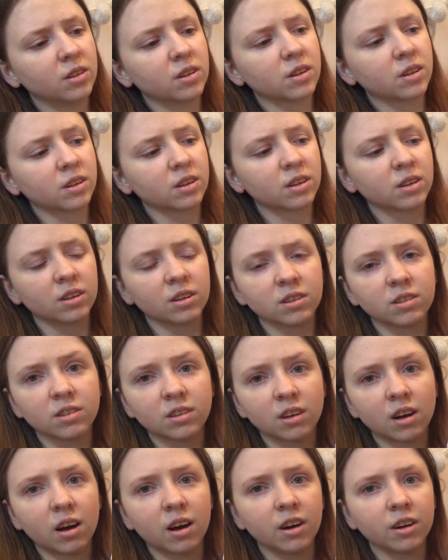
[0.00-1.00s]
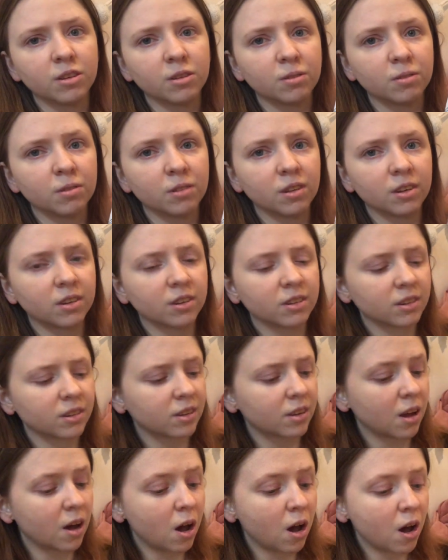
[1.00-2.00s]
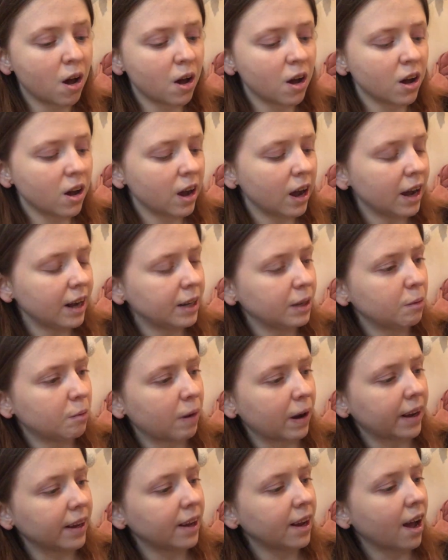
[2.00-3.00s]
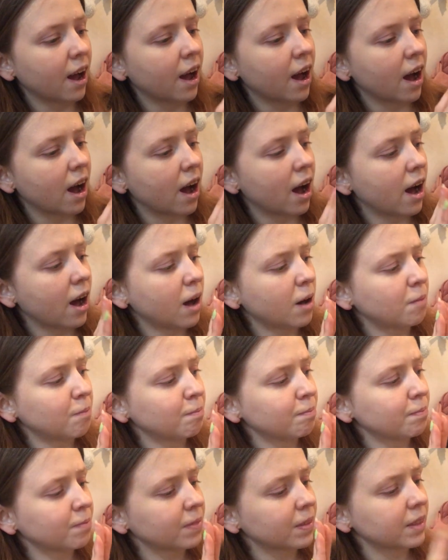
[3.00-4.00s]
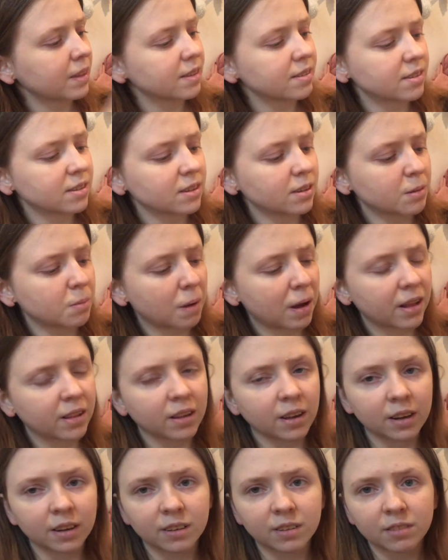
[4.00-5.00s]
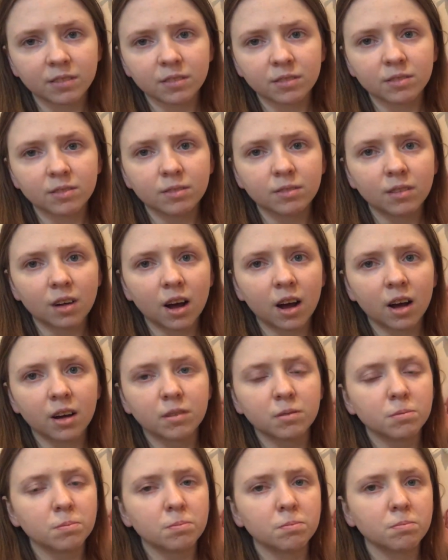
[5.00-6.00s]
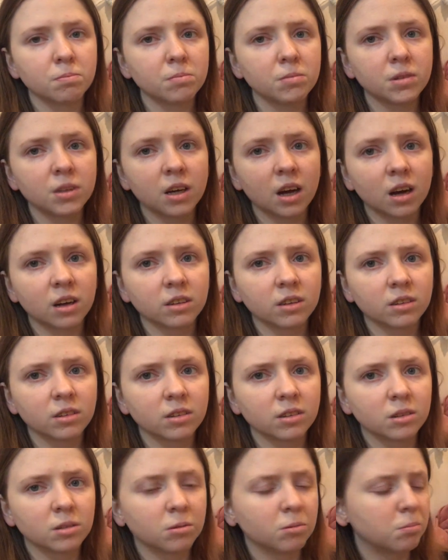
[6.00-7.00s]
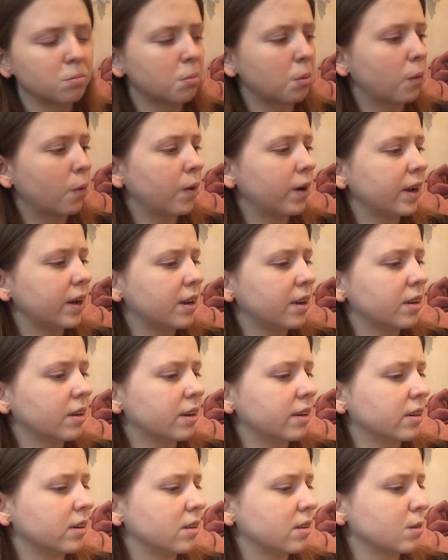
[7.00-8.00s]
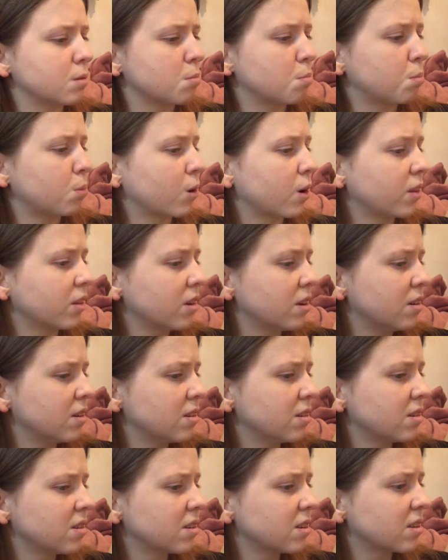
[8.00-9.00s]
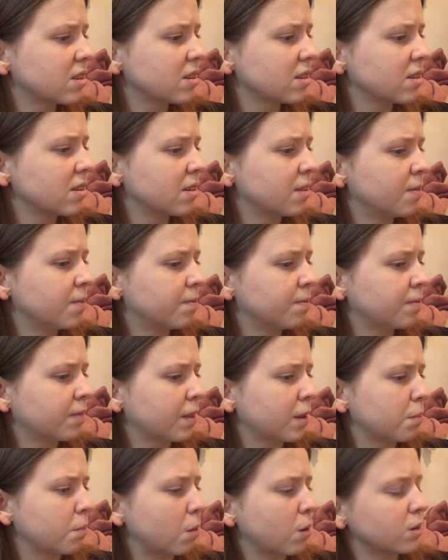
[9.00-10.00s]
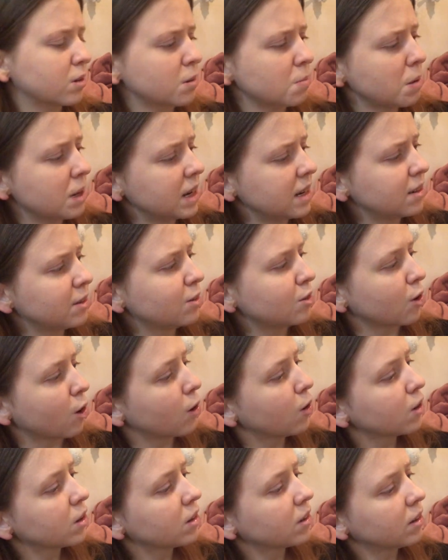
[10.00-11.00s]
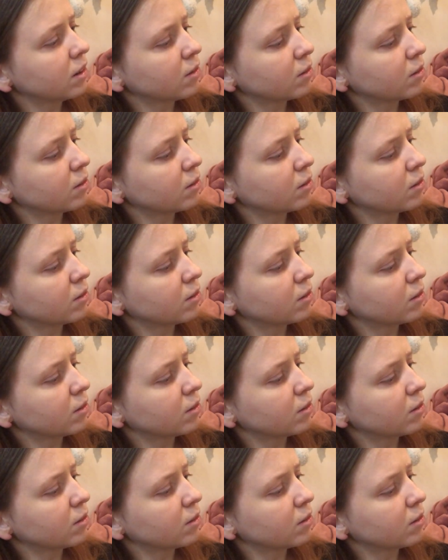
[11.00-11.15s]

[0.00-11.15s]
like the side of this. Anyway, this is about like a young boy and his brothers, possibly a dog